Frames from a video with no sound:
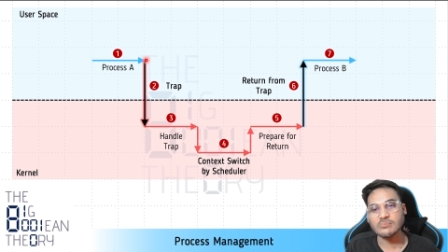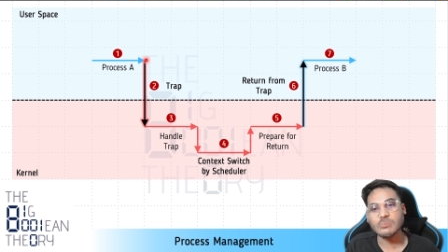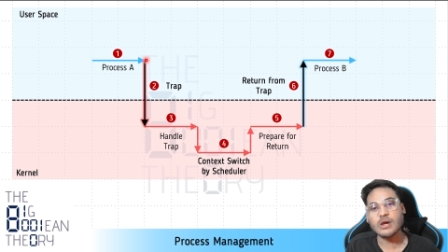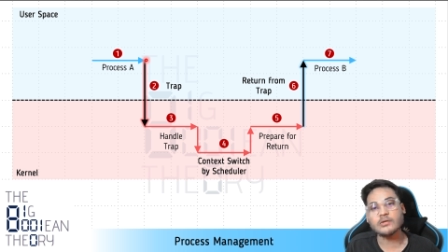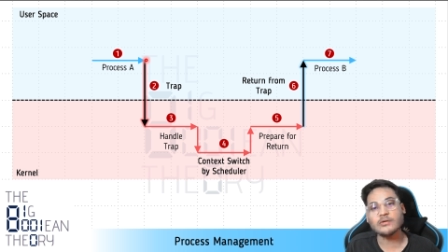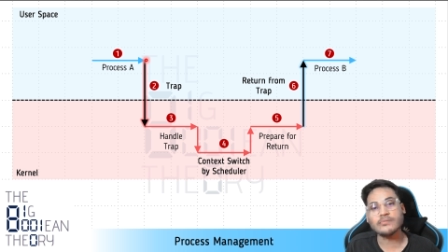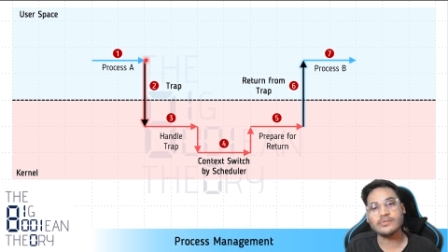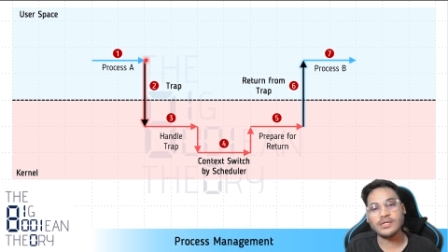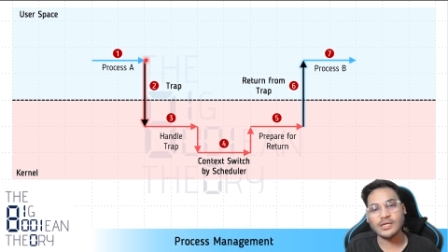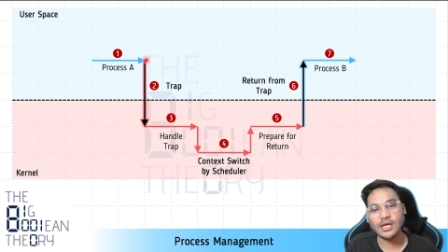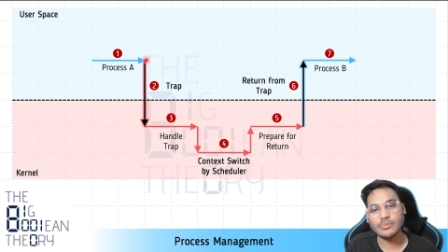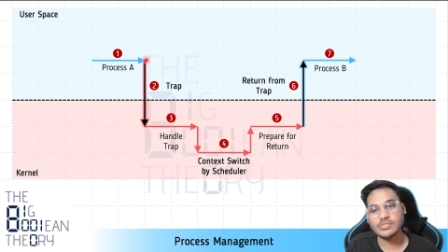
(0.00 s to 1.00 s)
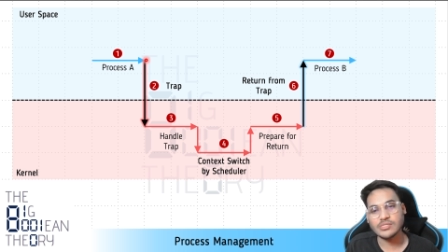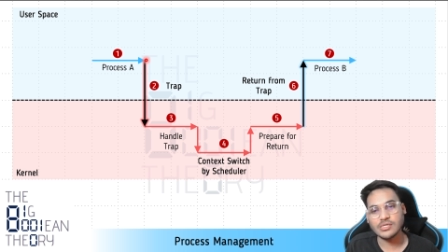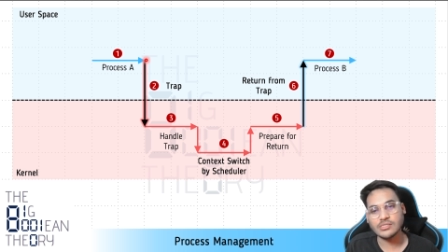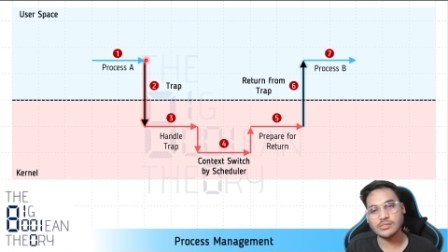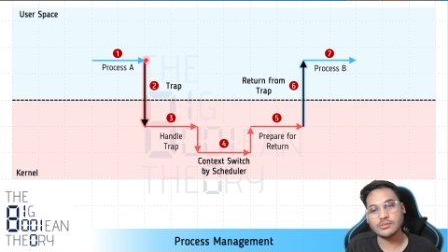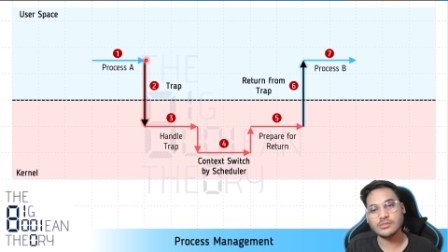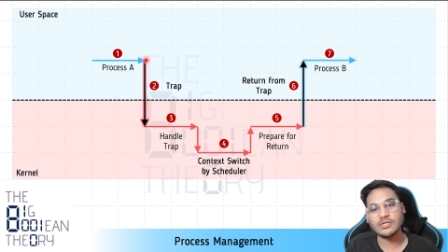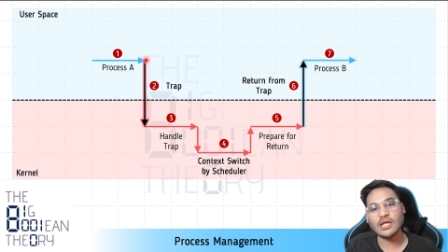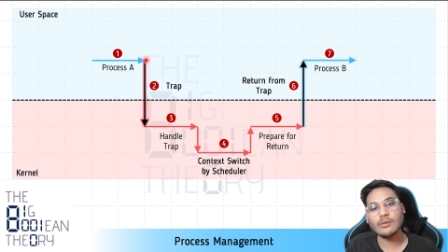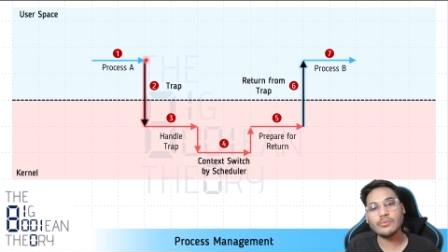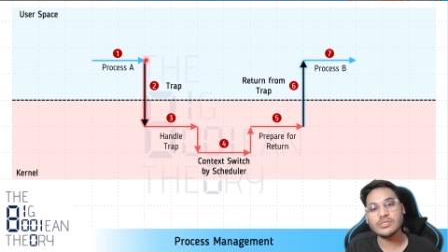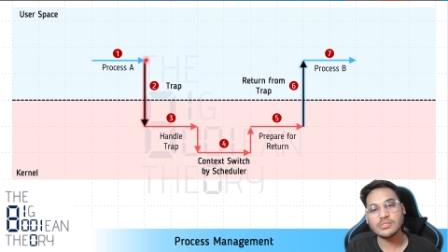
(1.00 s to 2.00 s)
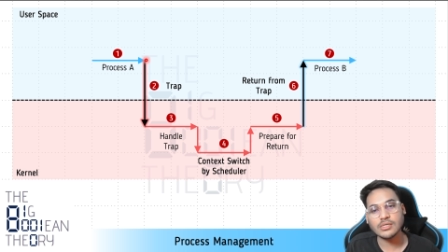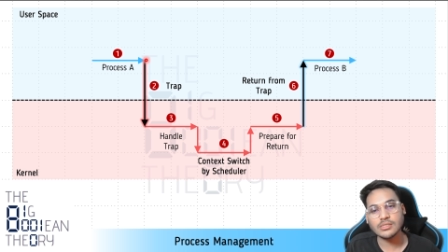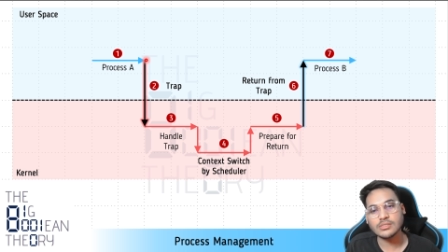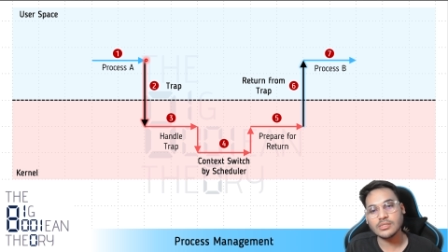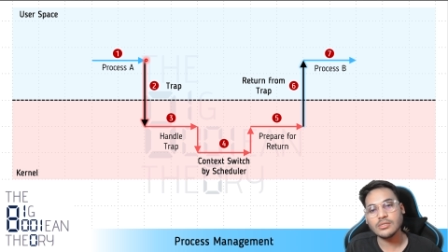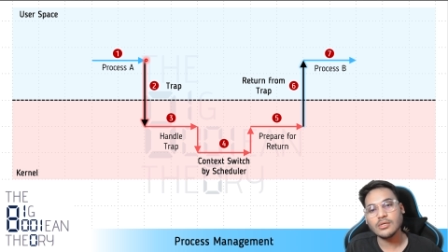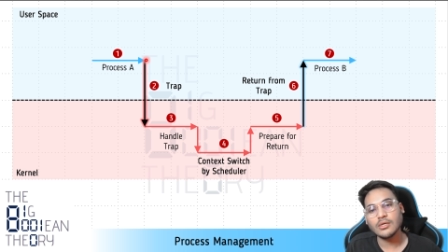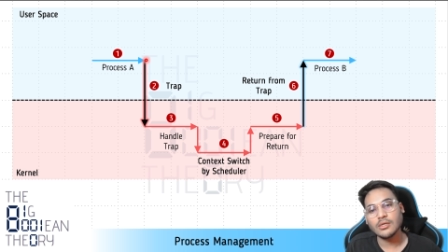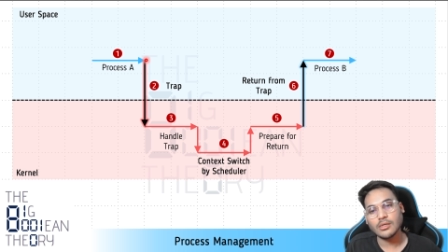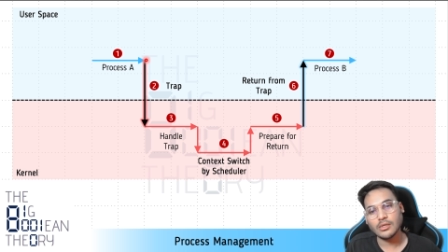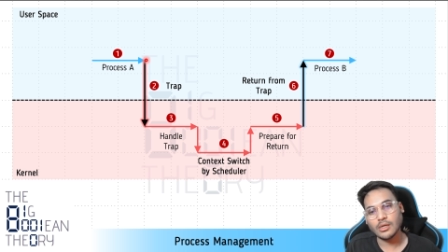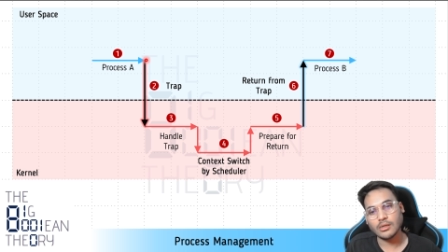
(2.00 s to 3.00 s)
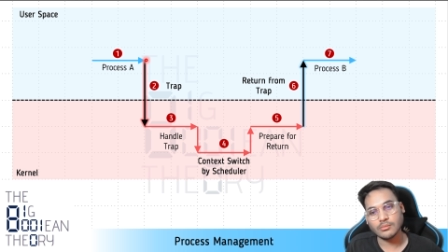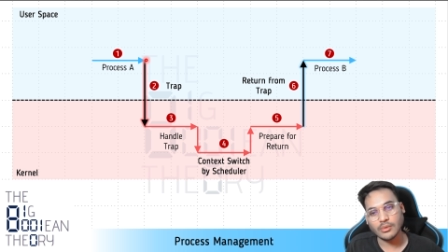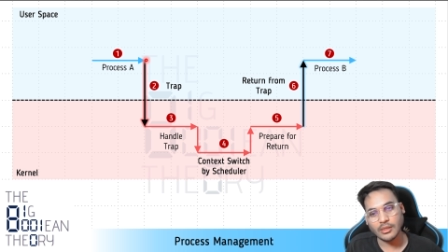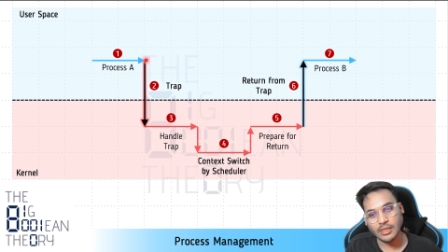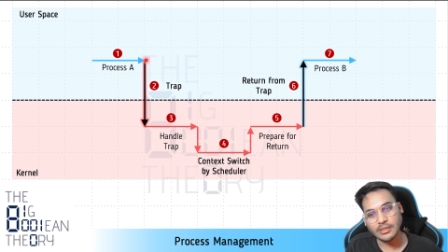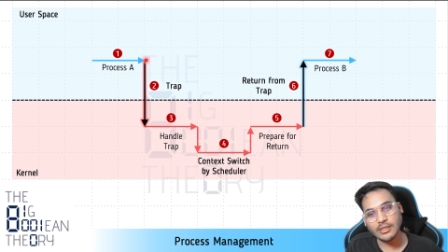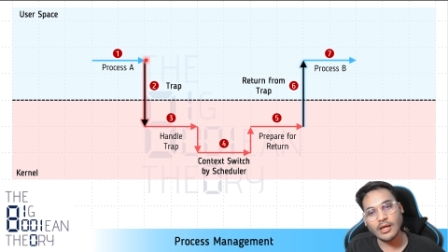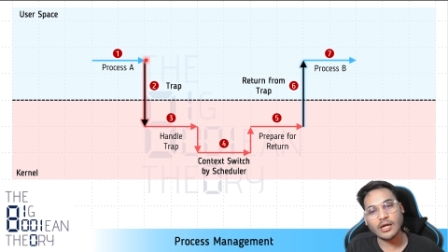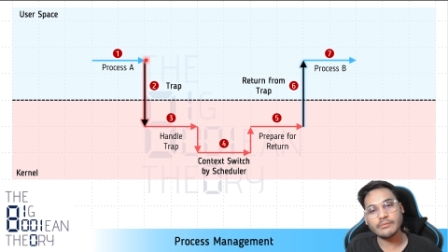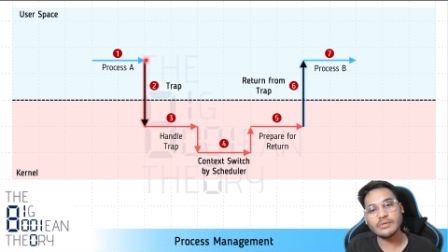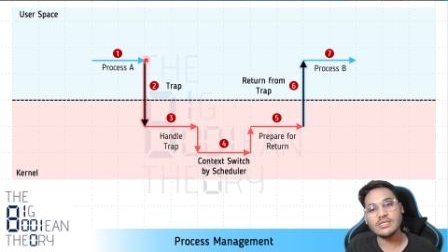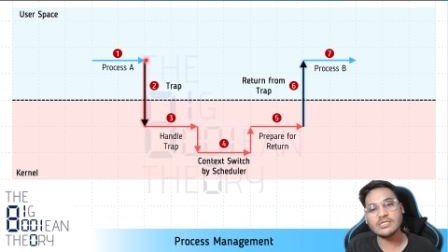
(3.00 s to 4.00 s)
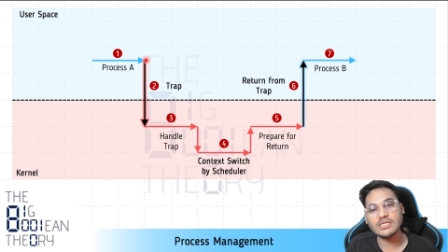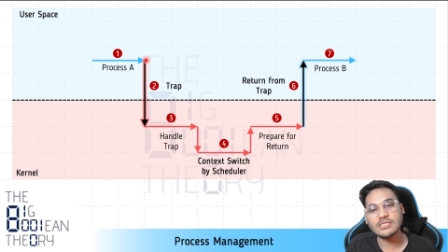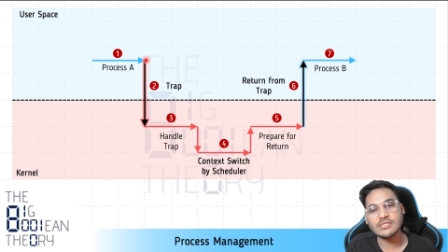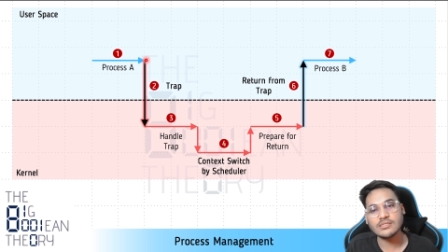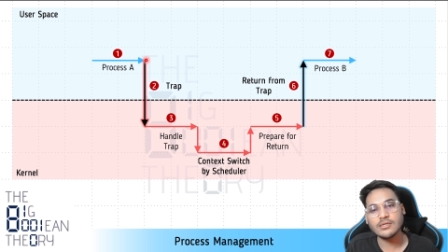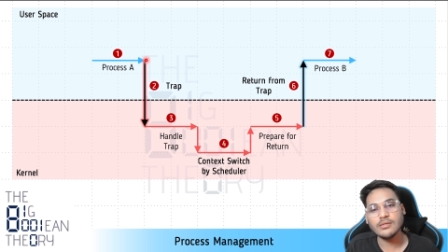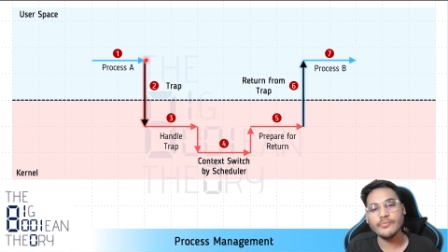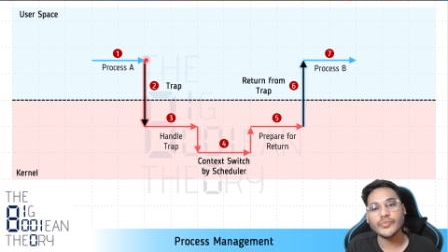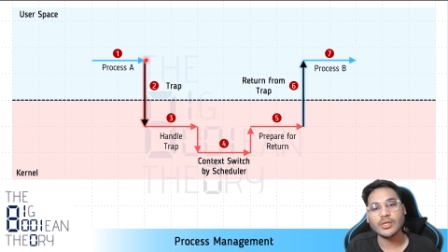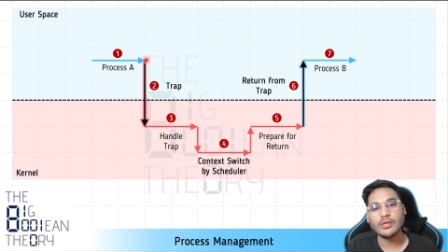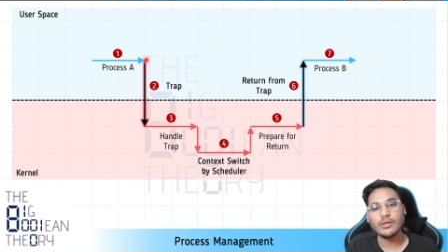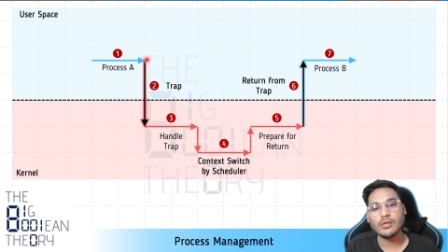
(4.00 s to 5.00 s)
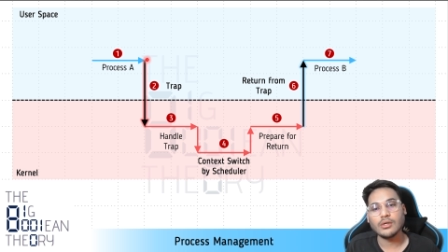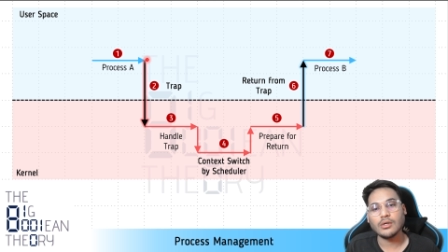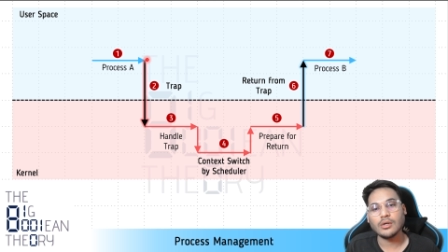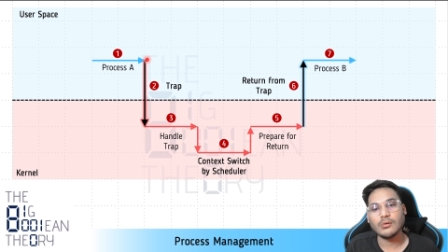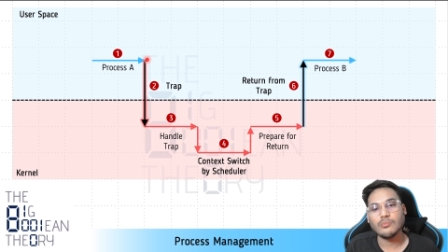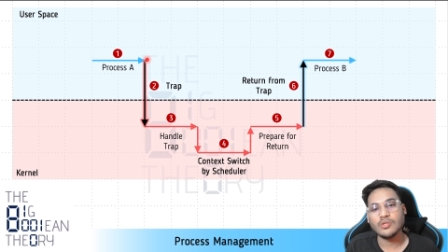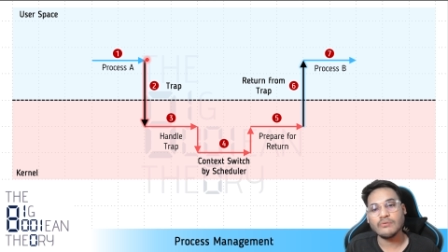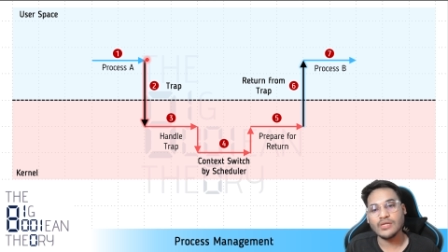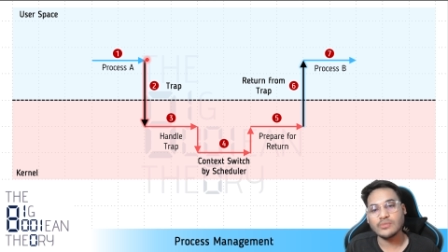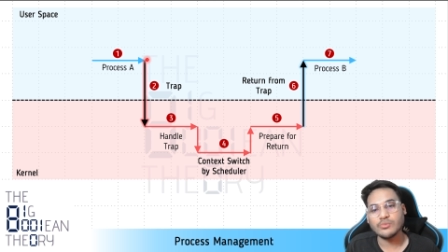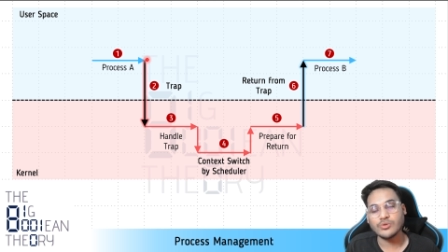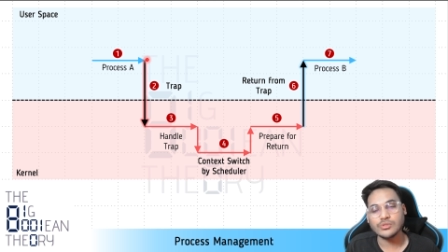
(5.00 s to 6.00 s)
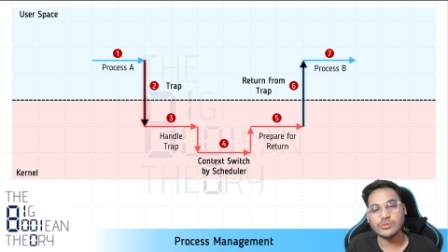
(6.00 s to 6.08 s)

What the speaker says: part of the trap instruction. So the trap instruction in the hardware changes the privilege mode.